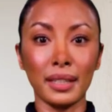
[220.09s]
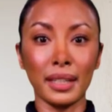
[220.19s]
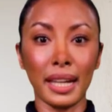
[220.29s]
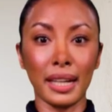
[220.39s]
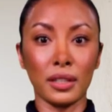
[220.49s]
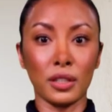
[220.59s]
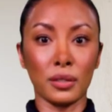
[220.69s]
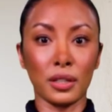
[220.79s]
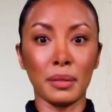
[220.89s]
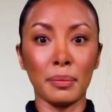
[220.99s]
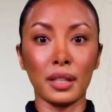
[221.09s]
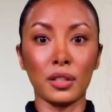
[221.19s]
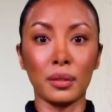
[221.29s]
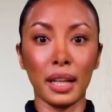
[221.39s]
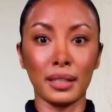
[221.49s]
They can do this by
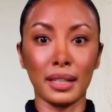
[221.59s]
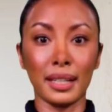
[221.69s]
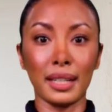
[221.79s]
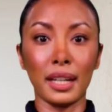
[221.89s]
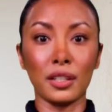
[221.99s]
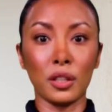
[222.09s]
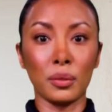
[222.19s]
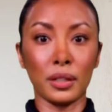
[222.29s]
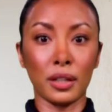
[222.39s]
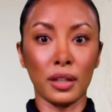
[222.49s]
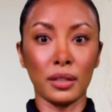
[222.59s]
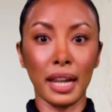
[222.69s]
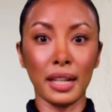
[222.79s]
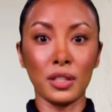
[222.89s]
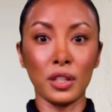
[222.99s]
directly engaging with the
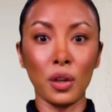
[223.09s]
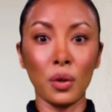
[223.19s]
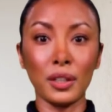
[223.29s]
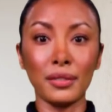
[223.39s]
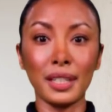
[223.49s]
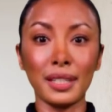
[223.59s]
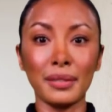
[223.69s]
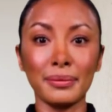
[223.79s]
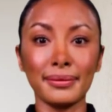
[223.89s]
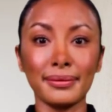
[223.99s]
harasser or the victim.